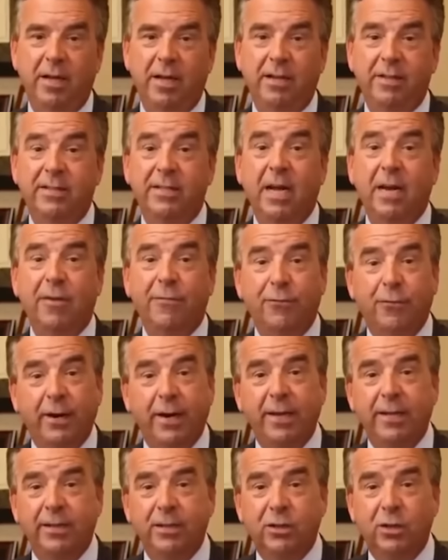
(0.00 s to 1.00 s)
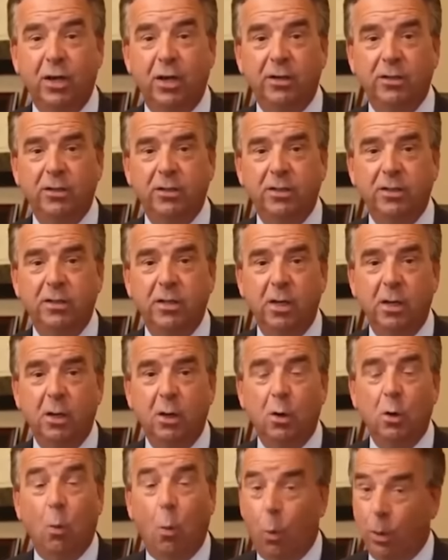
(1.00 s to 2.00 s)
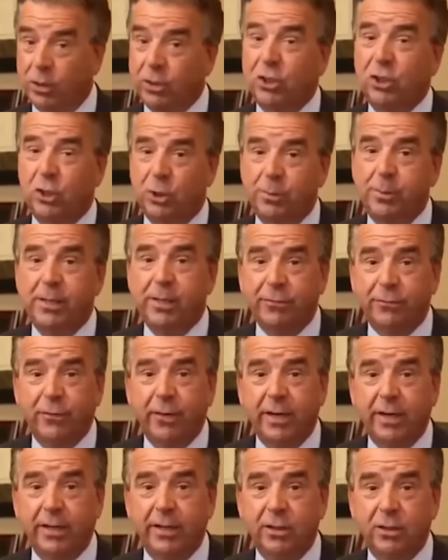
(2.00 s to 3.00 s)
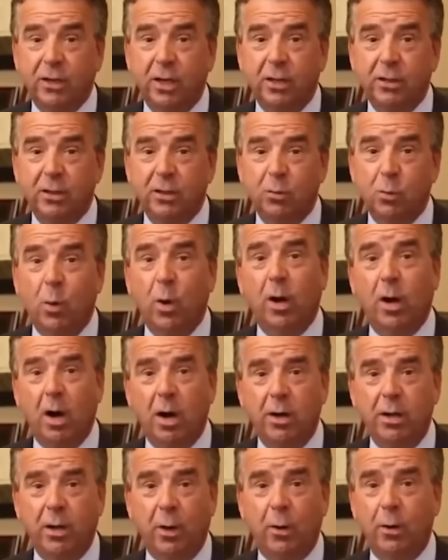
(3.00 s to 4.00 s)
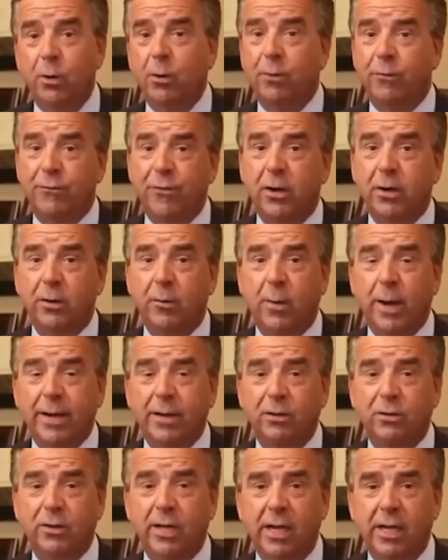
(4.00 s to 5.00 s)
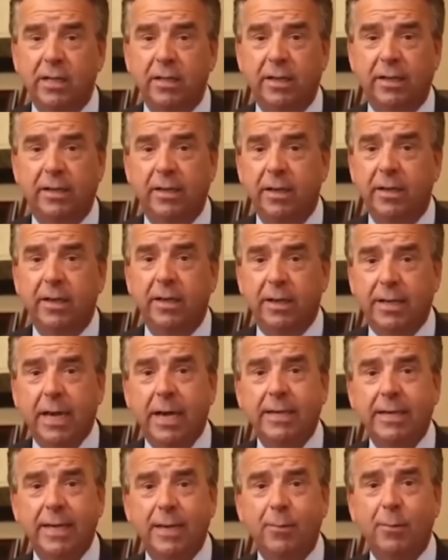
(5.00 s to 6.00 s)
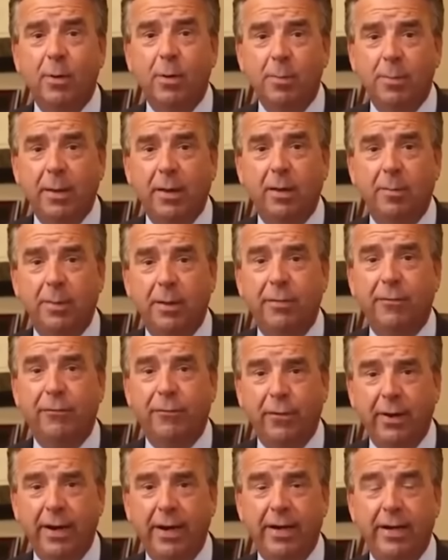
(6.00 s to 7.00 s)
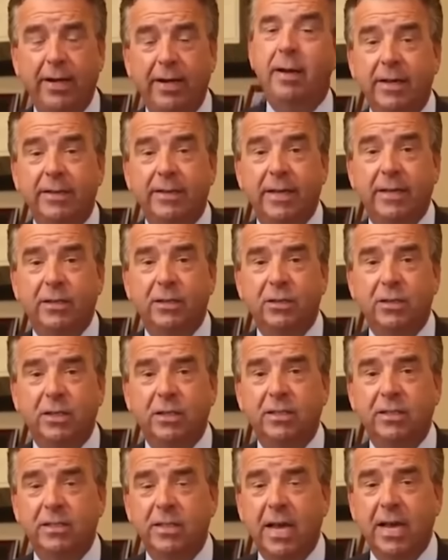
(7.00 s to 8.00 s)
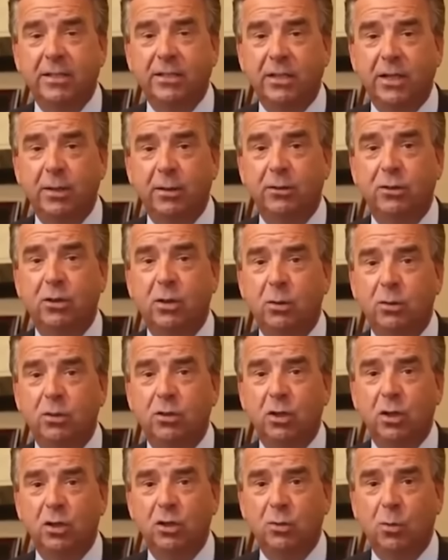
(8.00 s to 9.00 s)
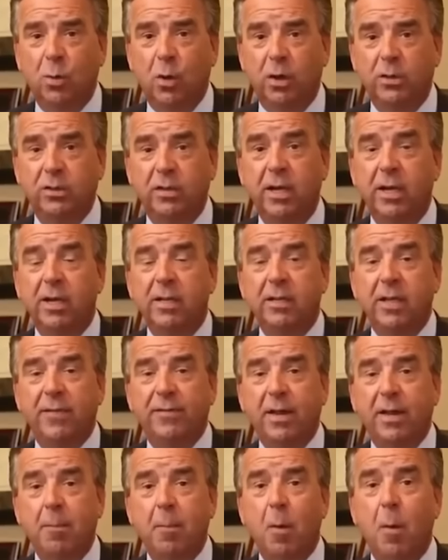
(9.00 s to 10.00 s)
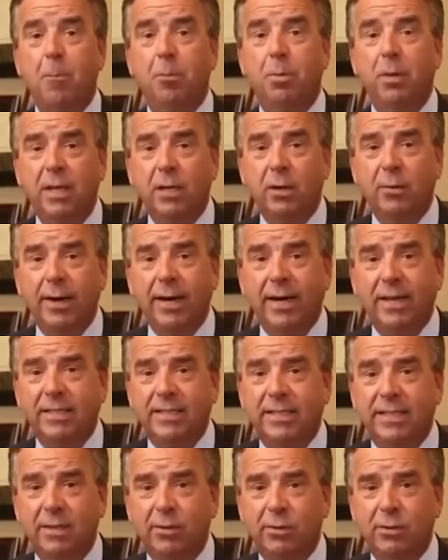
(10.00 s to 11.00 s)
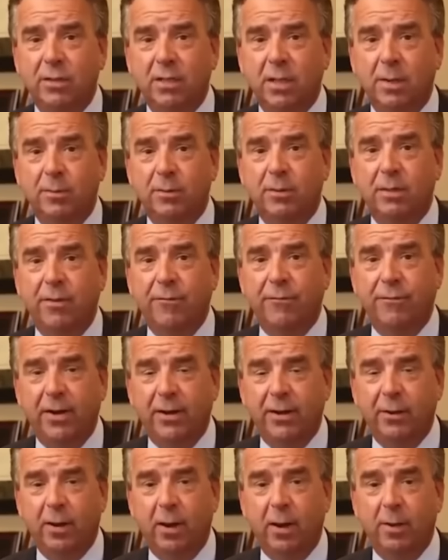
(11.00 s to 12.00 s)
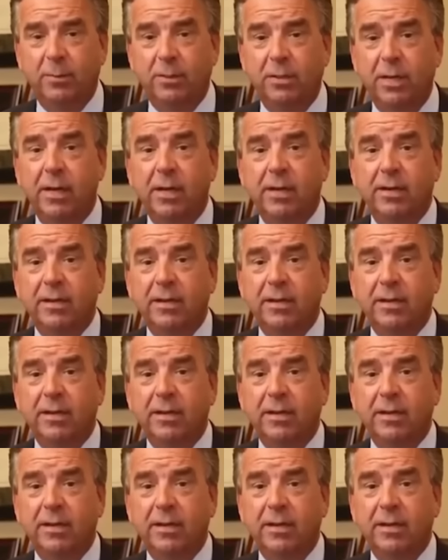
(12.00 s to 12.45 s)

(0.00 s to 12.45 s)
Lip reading: He's not afraid of the charges? Wouldn't you be afraid of the charges? Where are you? You're in fucking Rikers Island. You goddamn well better be afraid. They just executed two search warrants. They've got obliterated serial numbers on firearms.